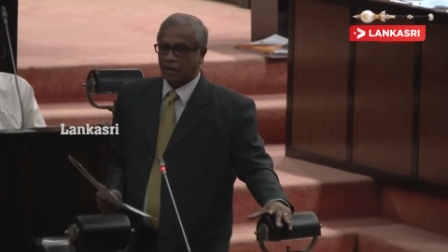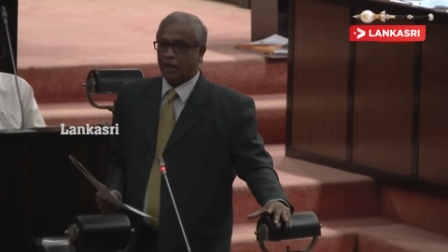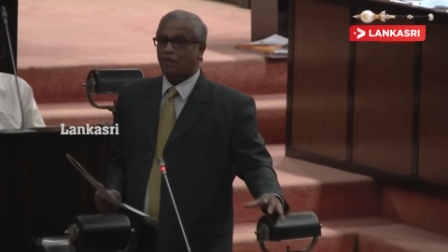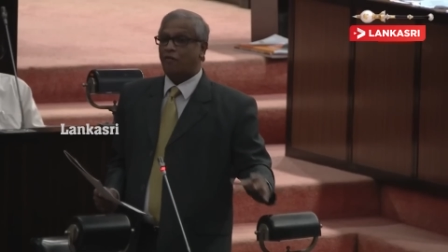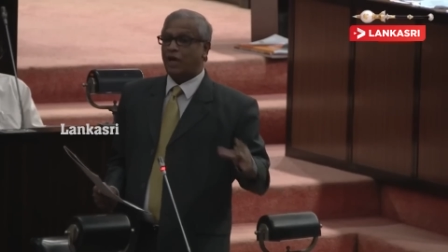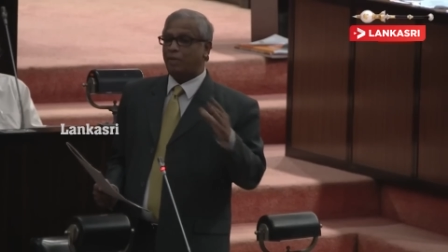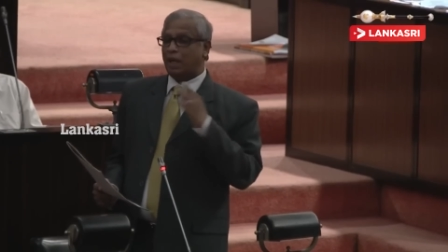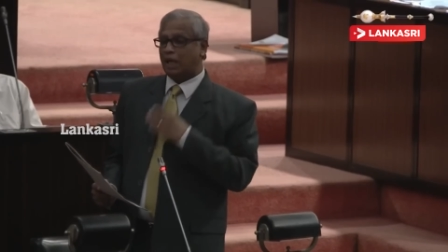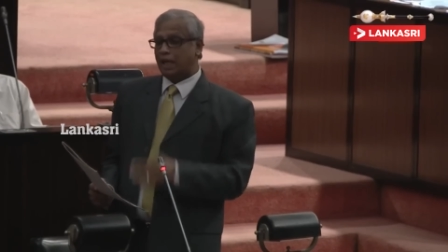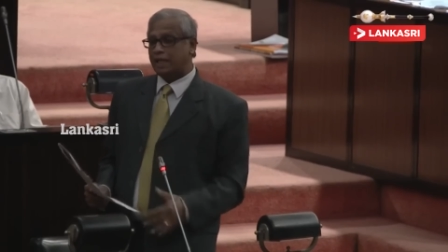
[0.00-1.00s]
There were
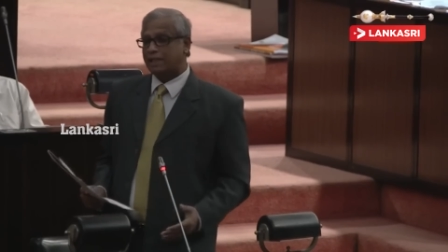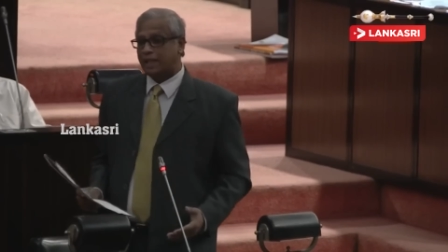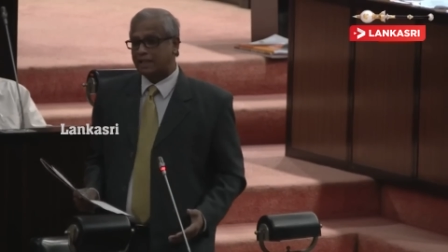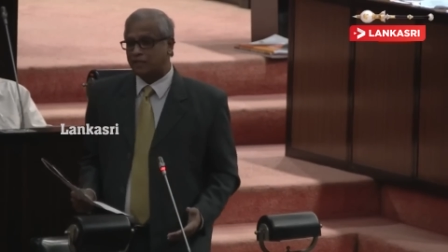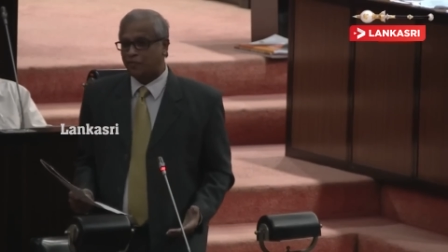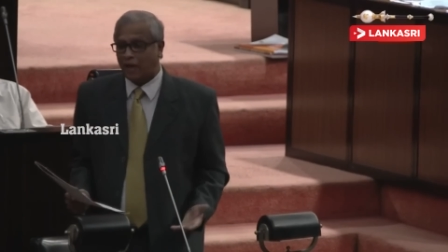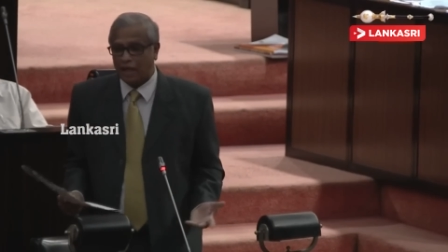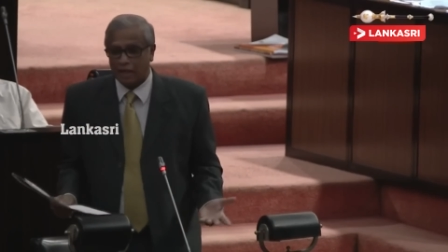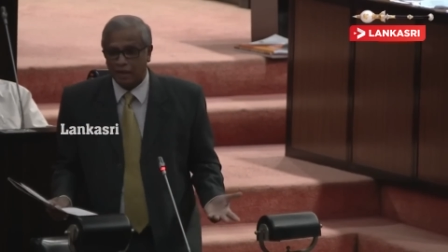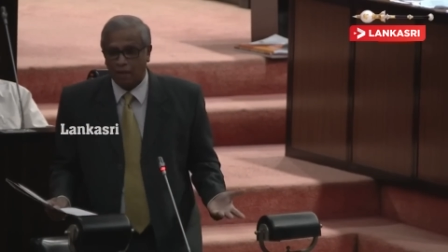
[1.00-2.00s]
fundamental rights cases
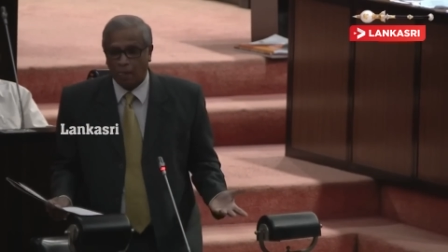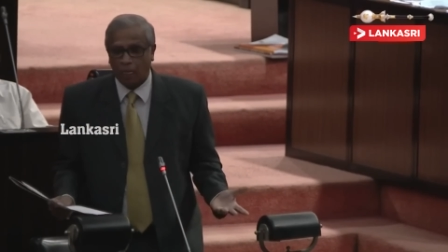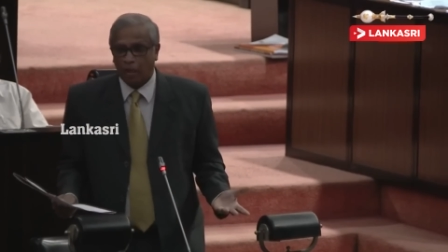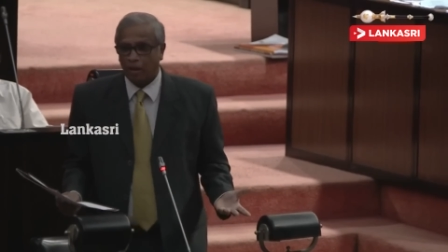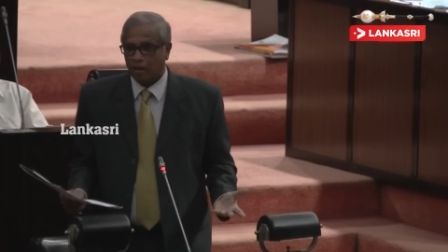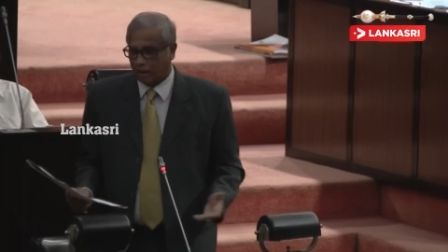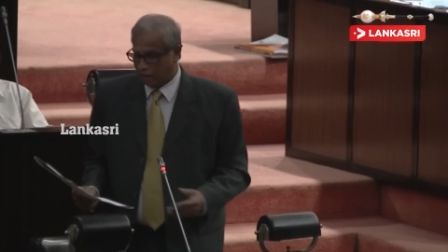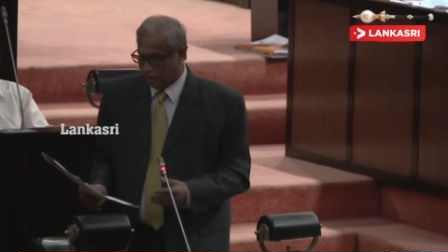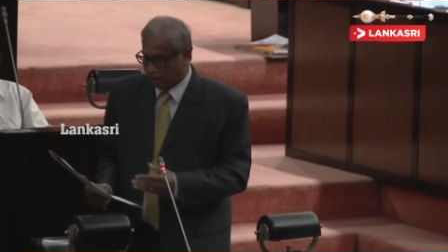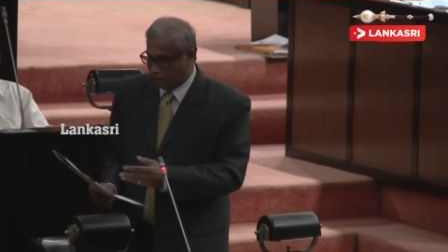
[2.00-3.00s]
filed
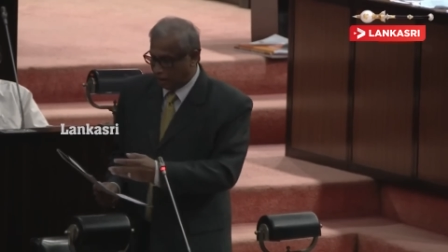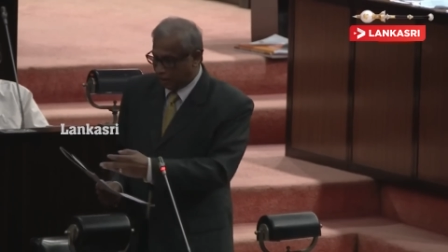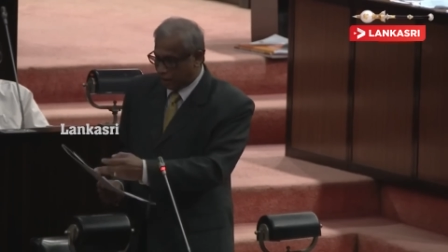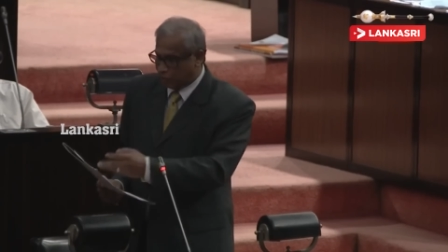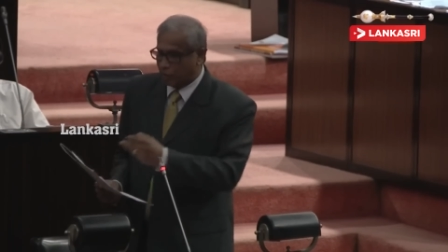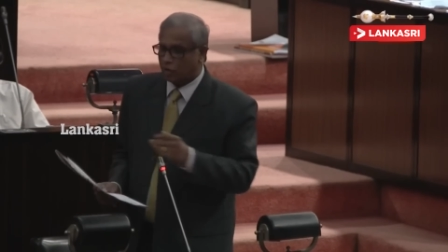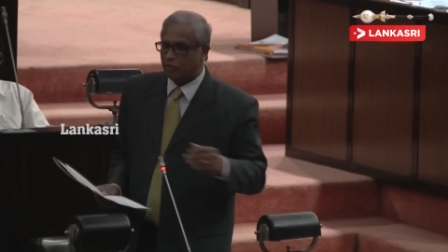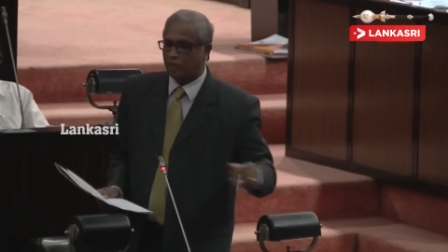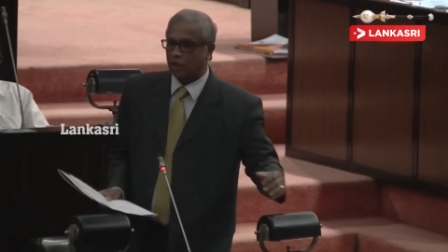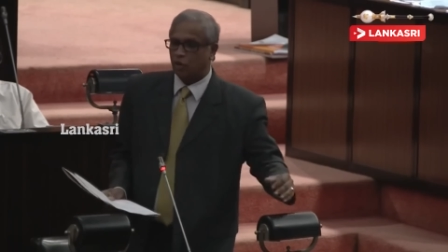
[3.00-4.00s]
in respect of
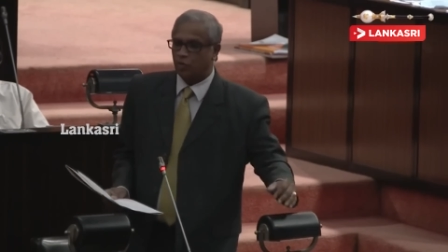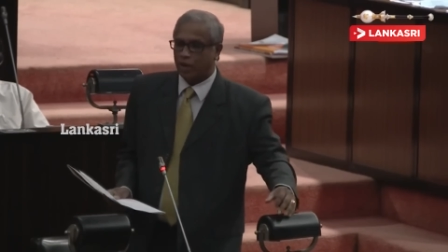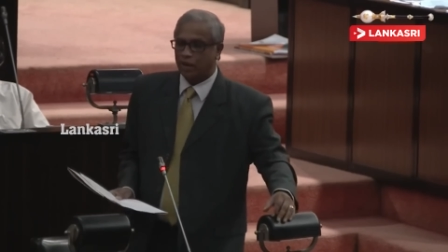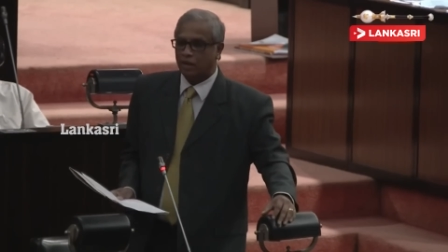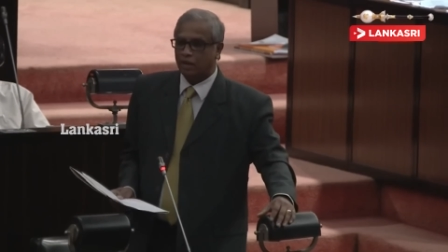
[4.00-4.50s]
Nimalaruban.